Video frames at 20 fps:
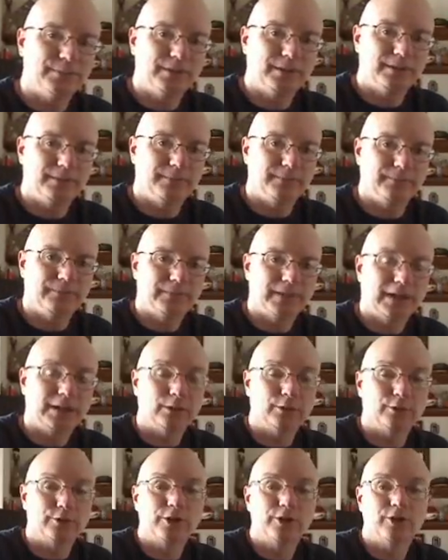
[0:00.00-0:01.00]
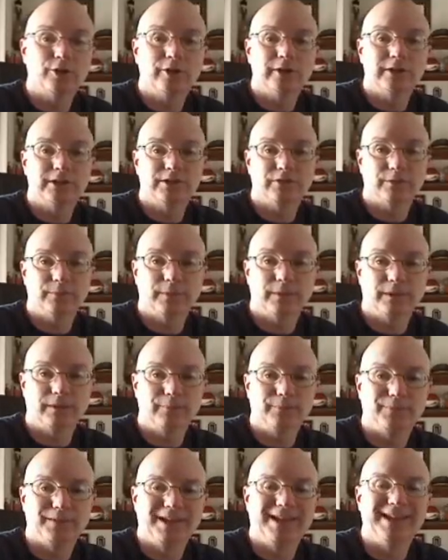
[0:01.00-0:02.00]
him. I learned courage from him.